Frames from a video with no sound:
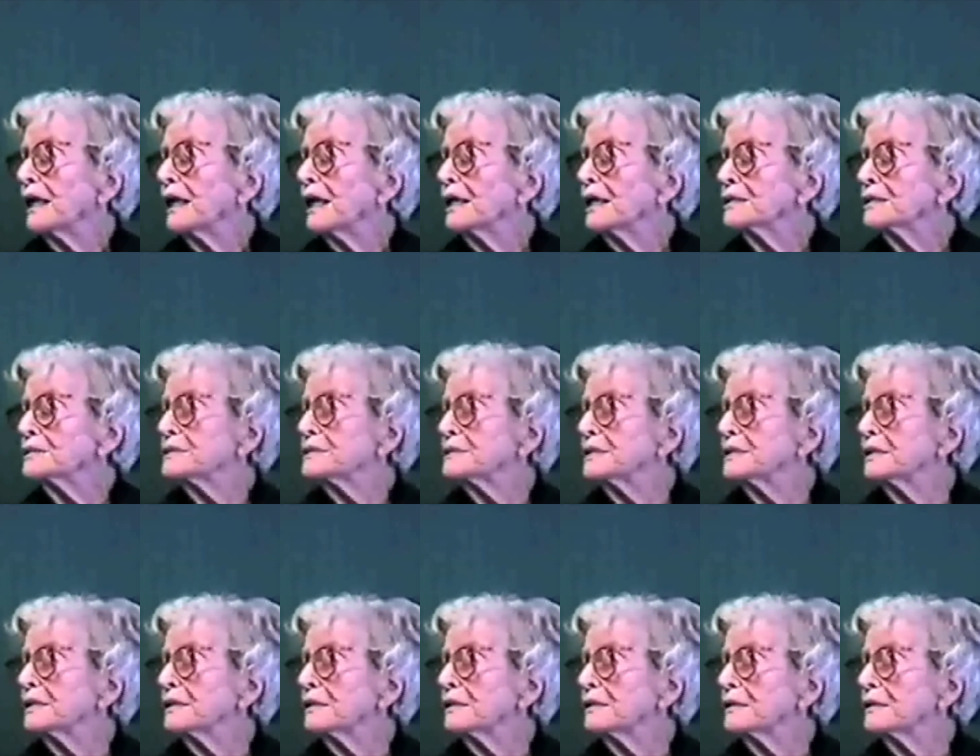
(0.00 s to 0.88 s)
are
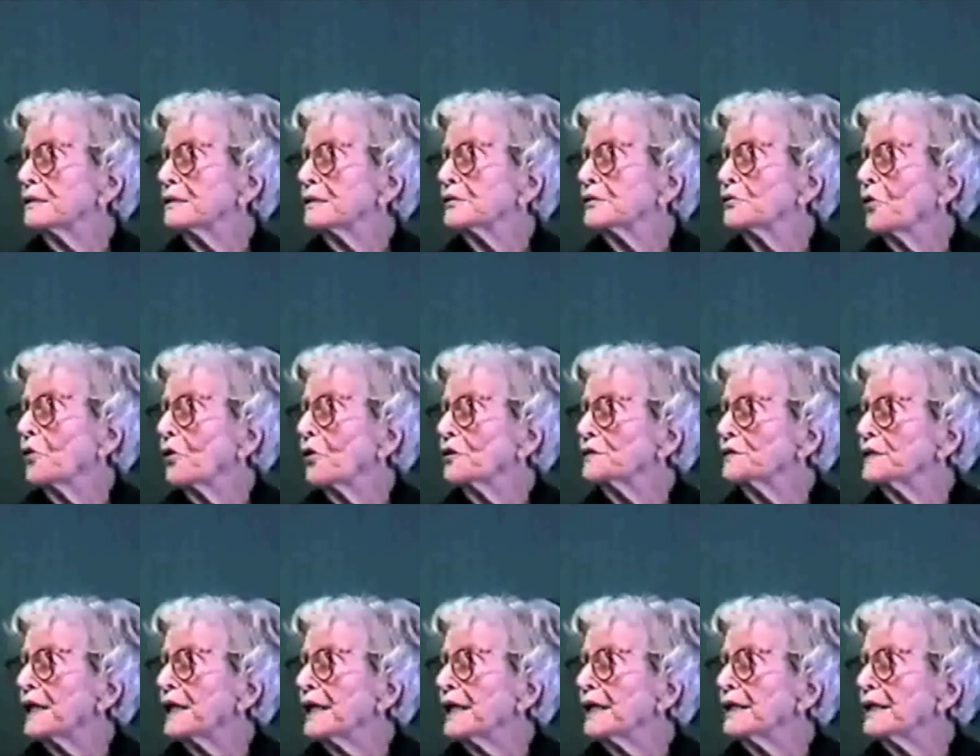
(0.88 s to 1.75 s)
still not
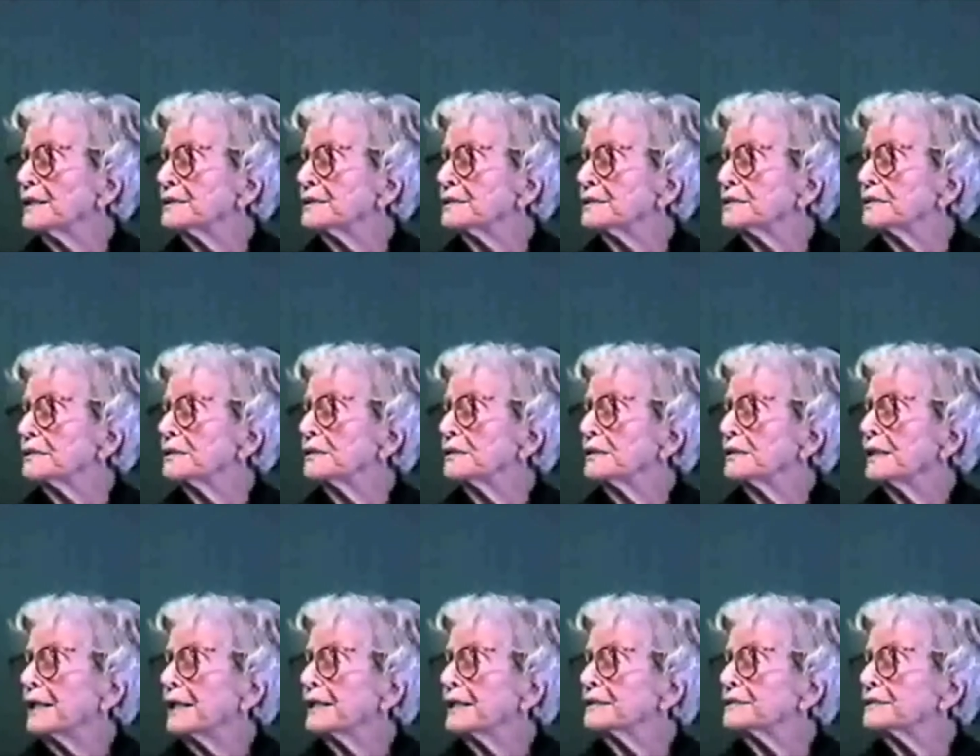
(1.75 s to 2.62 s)
as
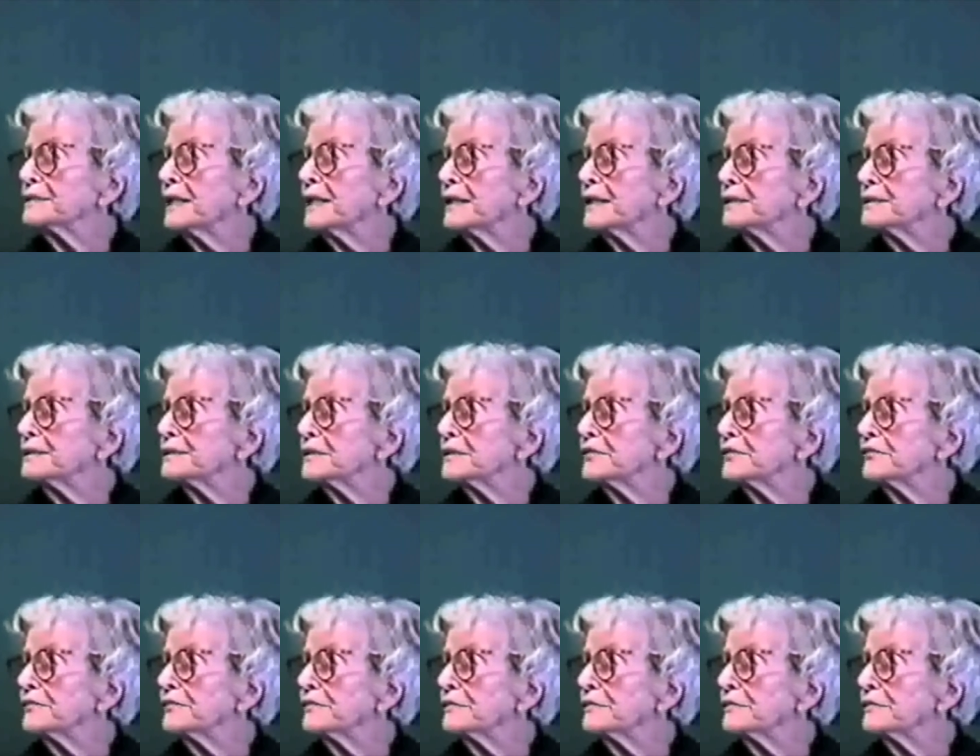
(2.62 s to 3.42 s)
extensive